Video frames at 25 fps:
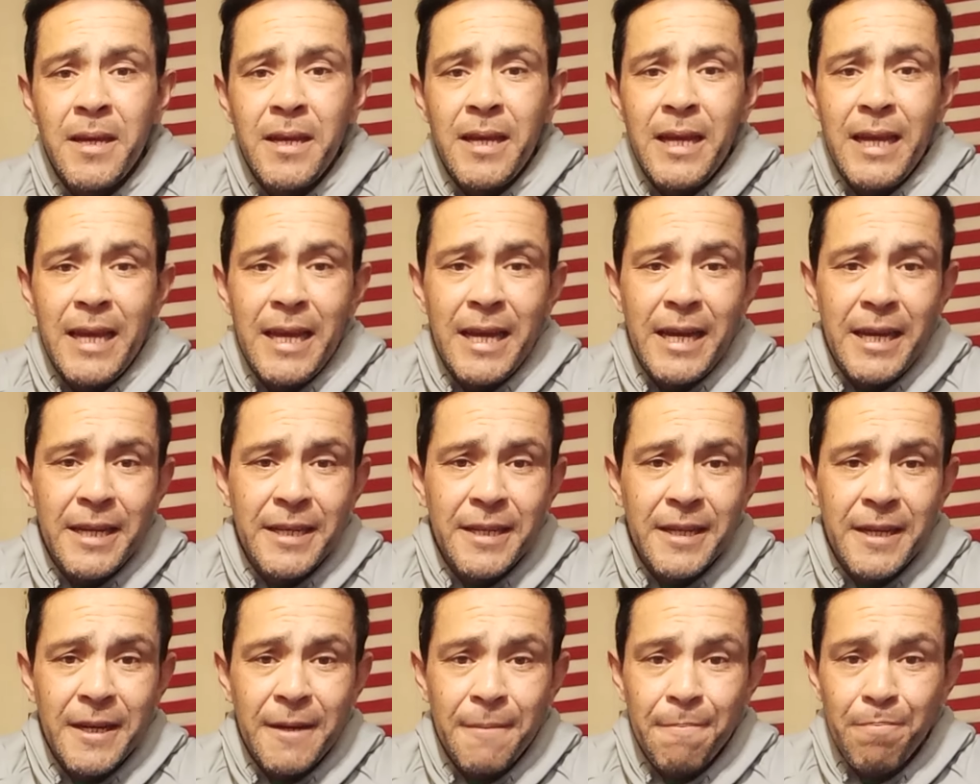And
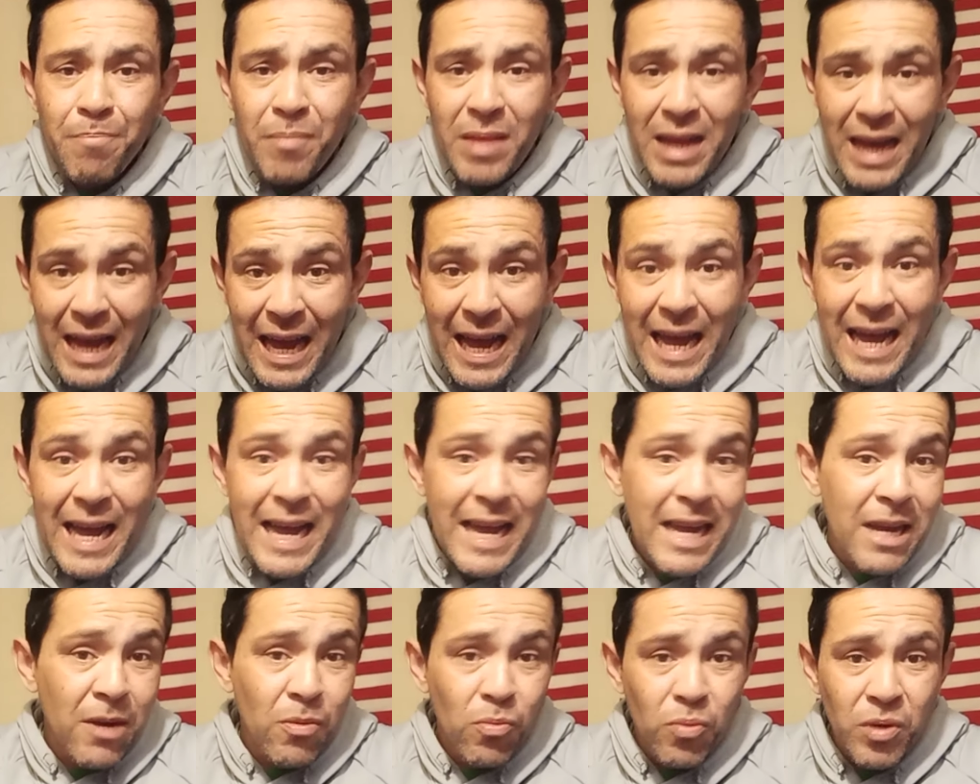um,
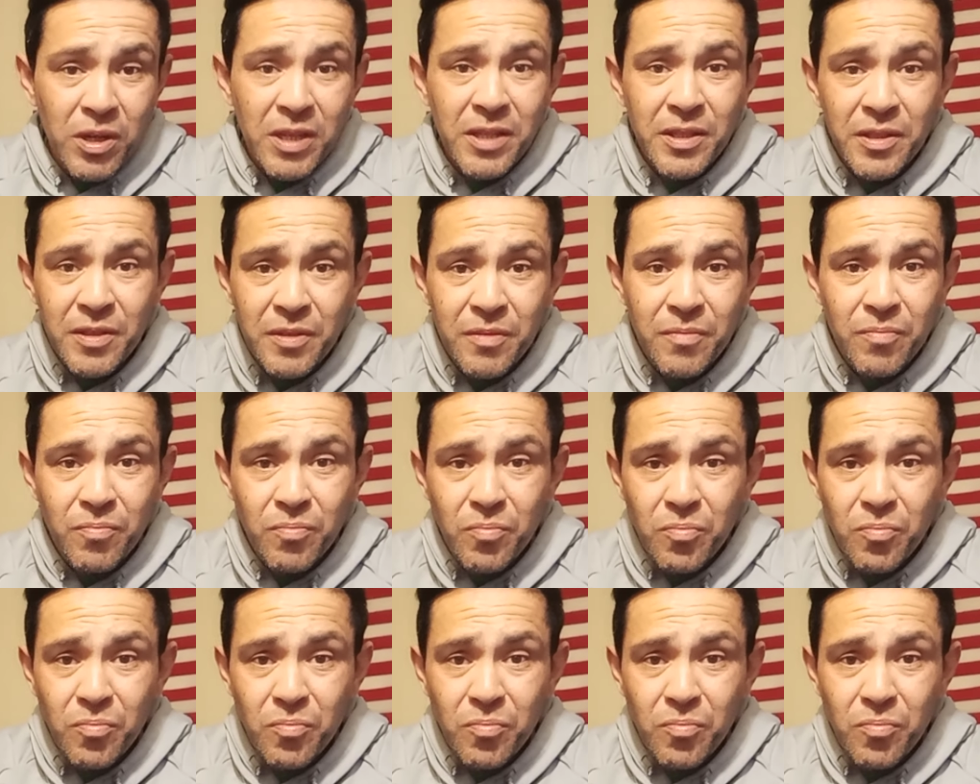I was